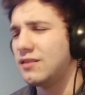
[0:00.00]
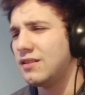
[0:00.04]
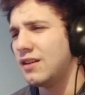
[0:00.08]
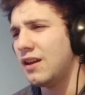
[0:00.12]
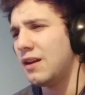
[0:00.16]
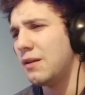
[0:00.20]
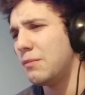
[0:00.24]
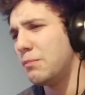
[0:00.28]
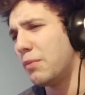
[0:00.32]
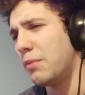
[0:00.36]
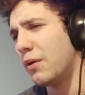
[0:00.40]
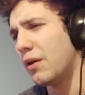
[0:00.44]

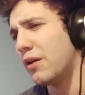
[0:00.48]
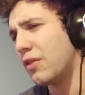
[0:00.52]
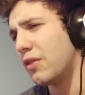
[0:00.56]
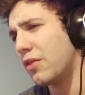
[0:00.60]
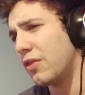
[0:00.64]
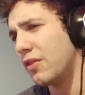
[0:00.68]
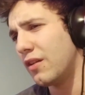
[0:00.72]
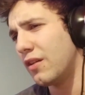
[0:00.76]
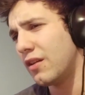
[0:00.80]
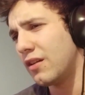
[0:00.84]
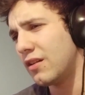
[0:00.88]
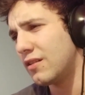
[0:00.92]
yeah,
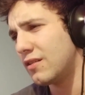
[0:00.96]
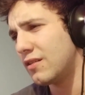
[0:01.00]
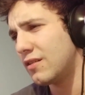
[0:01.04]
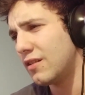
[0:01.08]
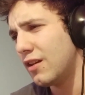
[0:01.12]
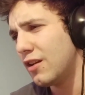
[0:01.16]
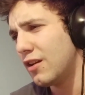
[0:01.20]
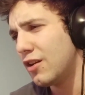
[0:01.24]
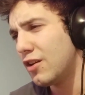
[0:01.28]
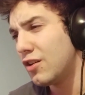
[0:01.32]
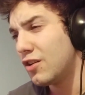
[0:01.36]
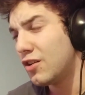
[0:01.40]

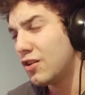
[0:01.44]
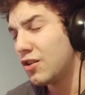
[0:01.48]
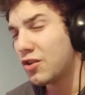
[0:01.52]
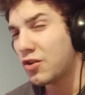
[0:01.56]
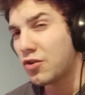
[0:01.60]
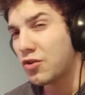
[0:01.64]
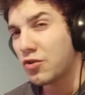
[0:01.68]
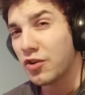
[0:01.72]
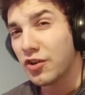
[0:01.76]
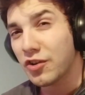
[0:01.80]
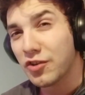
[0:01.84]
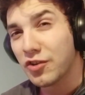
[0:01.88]
birthdays.
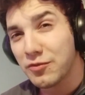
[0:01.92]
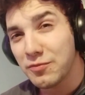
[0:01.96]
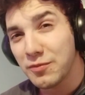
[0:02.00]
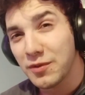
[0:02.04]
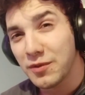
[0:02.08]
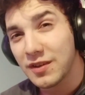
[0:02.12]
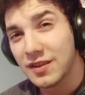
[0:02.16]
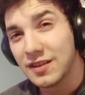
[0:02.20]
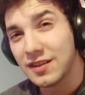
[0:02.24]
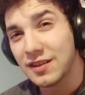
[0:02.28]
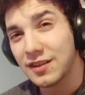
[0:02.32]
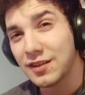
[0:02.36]

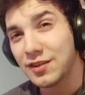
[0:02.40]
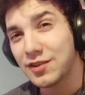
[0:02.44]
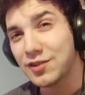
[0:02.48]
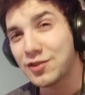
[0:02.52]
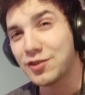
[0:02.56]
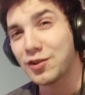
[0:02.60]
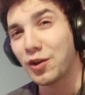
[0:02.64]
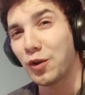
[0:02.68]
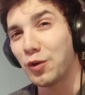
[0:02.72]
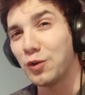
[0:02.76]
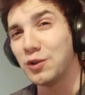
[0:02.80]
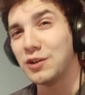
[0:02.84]
Christmas is
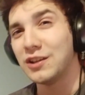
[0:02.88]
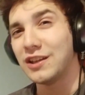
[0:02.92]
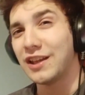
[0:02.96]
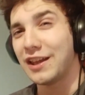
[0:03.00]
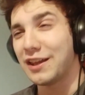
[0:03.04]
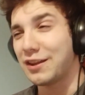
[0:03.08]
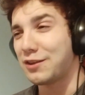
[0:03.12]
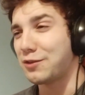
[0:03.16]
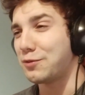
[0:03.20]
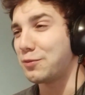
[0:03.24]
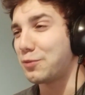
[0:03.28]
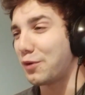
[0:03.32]
so
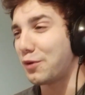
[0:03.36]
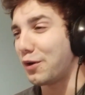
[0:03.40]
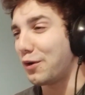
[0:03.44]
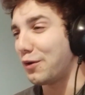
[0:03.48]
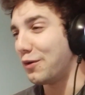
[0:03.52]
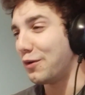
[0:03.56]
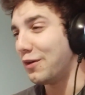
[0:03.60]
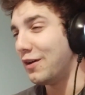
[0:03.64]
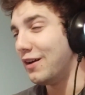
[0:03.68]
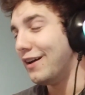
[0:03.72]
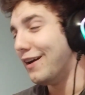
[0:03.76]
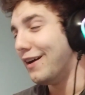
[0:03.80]
lit,
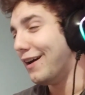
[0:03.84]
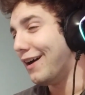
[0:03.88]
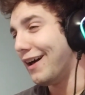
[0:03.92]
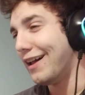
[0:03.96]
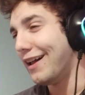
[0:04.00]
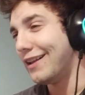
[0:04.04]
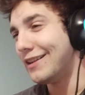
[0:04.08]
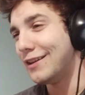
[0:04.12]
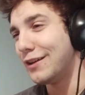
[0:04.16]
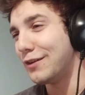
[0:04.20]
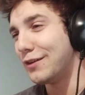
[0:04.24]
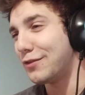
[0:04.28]
bro.
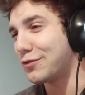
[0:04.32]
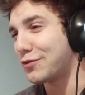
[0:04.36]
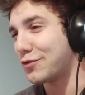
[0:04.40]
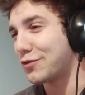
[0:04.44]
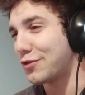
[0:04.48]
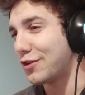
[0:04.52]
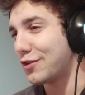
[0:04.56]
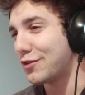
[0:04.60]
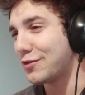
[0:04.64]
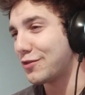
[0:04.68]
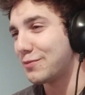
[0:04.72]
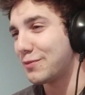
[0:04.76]
I love
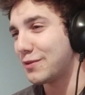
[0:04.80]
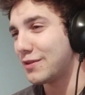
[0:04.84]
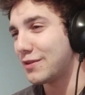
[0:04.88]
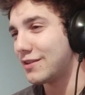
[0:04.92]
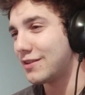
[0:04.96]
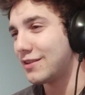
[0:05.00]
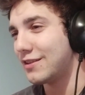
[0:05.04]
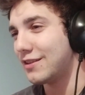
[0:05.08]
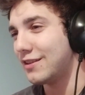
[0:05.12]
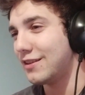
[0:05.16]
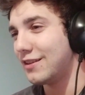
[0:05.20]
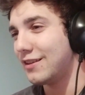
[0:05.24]

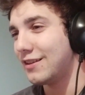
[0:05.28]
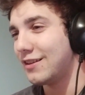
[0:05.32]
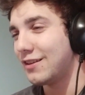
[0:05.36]
Christmas.